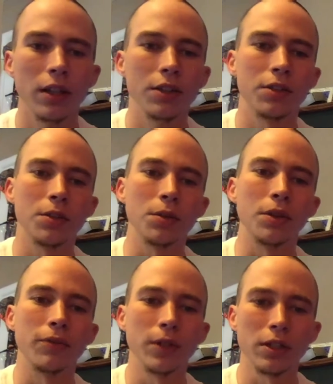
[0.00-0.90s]
So
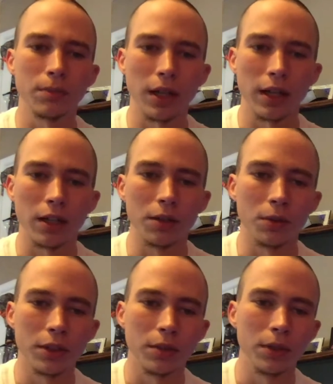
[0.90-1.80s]
the first mod I'm
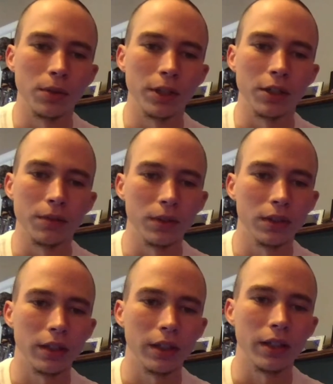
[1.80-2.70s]
going to be going
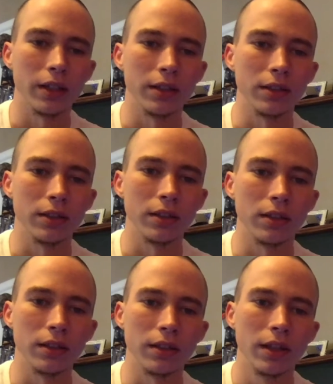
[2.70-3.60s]
over is
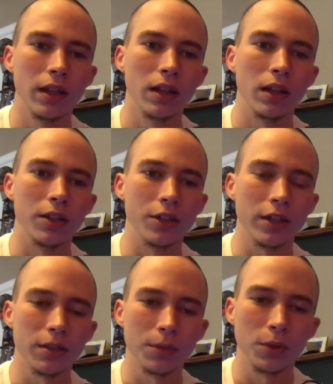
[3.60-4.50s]
the
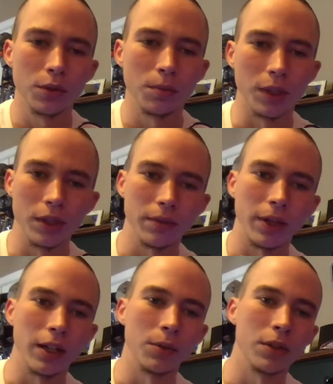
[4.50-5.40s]
adjustable burst
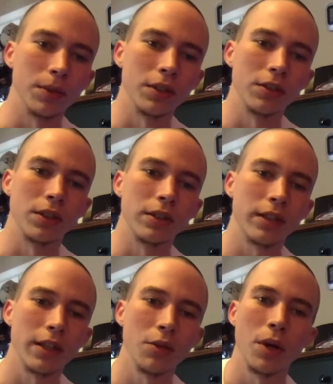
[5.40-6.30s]
fire, which means you can
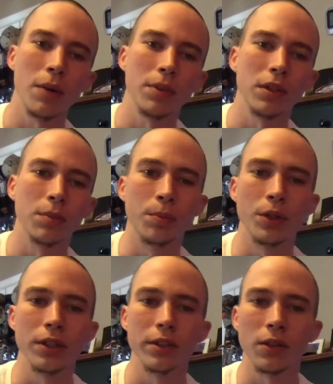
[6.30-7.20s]
set your weapon to
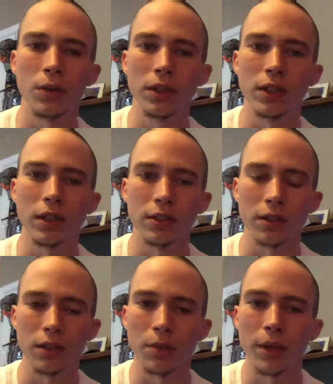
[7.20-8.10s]
burst only a
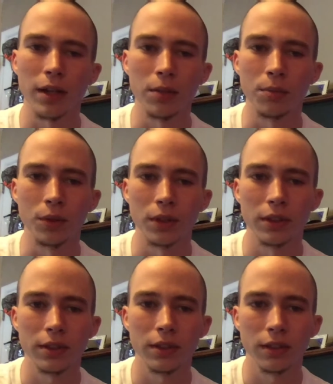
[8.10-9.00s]
certain amount of bullets.